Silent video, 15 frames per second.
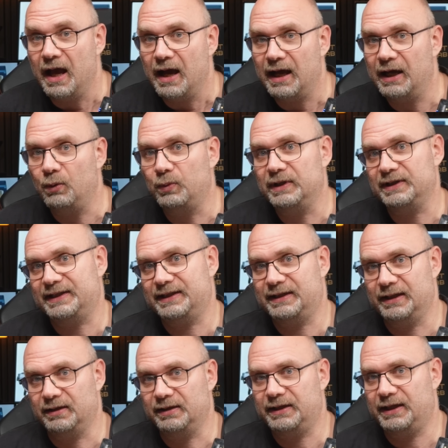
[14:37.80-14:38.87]
I will
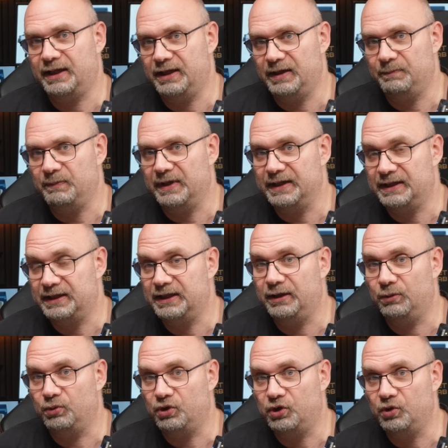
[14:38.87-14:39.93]
still keep my
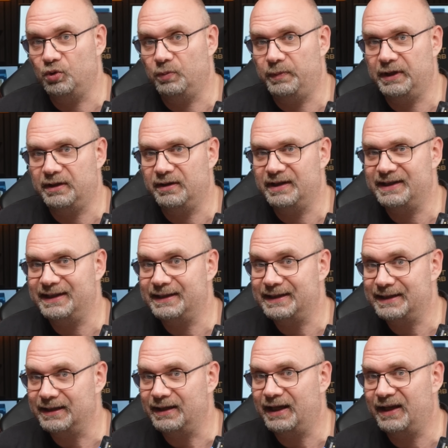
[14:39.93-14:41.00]
CU2 because it
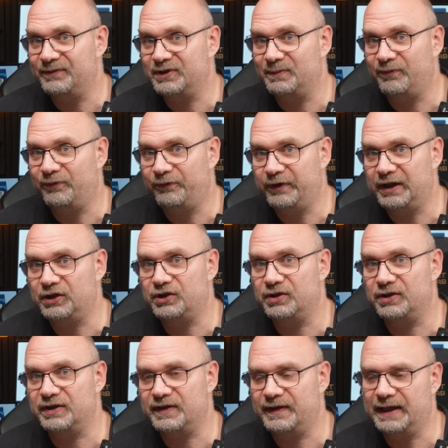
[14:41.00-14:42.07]
still has some
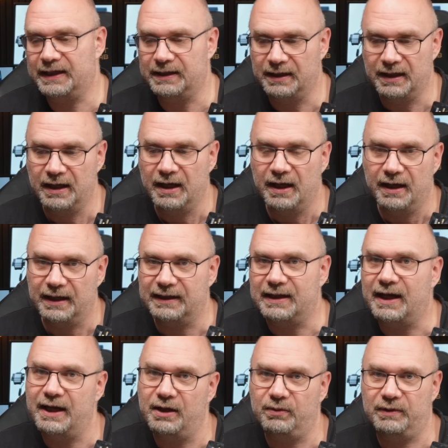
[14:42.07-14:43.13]
features that a
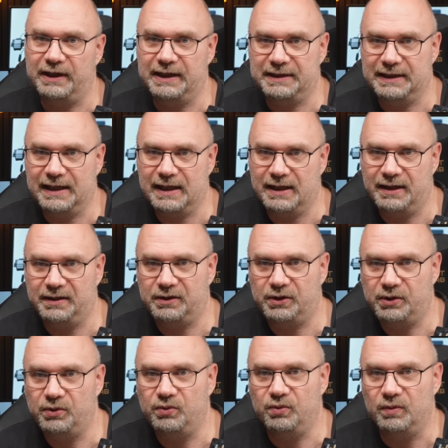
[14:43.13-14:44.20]
diode laser can't do.